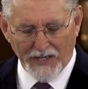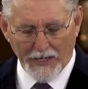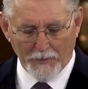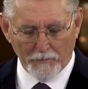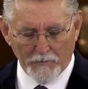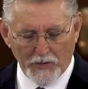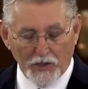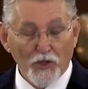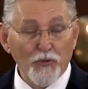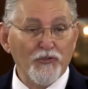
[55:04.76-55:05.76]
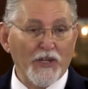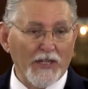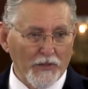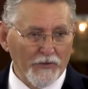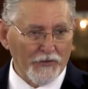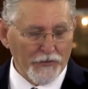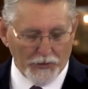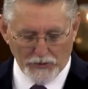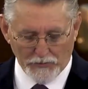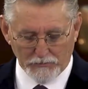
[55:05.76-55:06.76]
him who sat on the
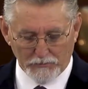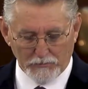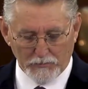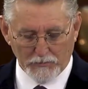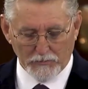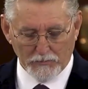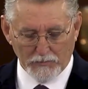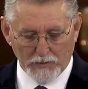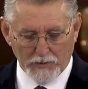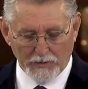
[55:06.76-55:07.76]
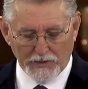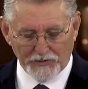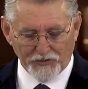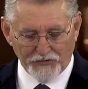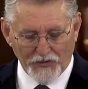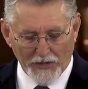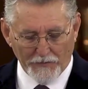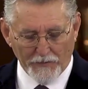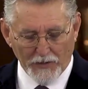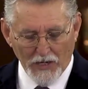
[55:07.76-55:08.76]
throne. That's the
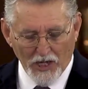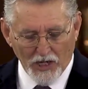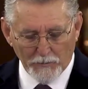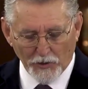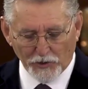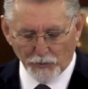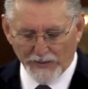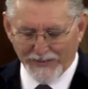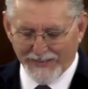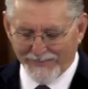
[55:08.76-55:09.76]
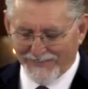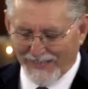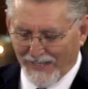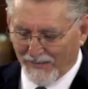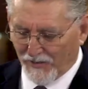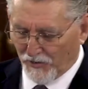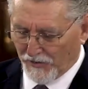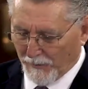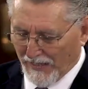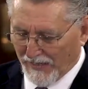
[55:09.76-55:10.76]
Father. A book written inside and on
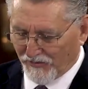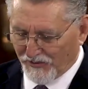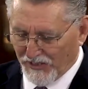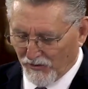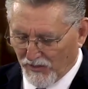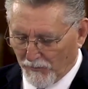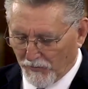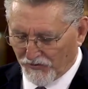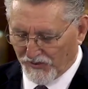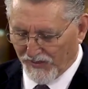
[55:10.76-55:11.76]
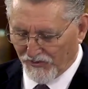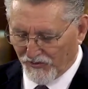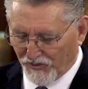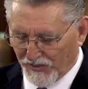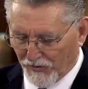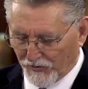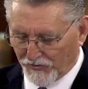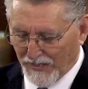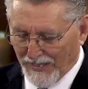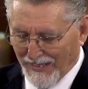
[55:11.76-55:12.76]
the back, sealed up with seven
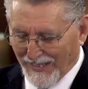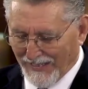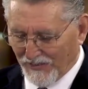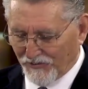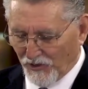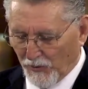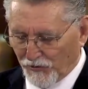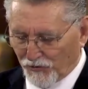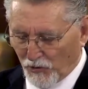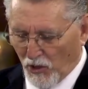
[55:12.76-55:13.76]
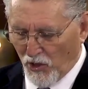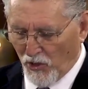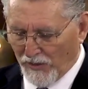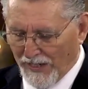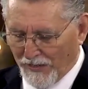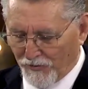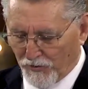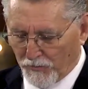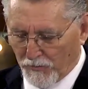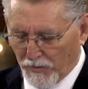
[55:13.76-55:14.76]
seals. And I saw a strong angel